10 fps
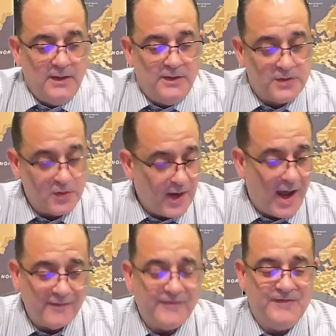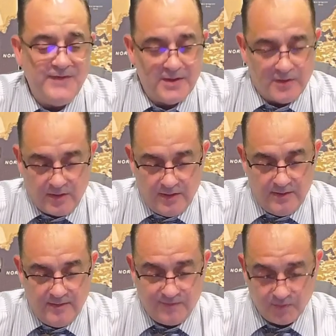do not fear,
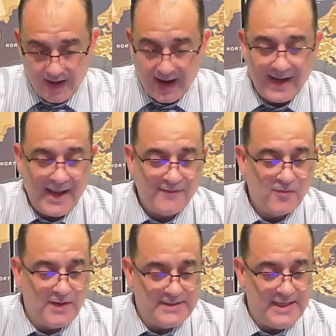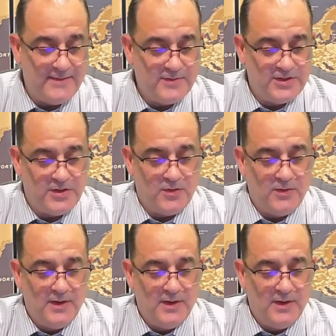for I have redeemed you.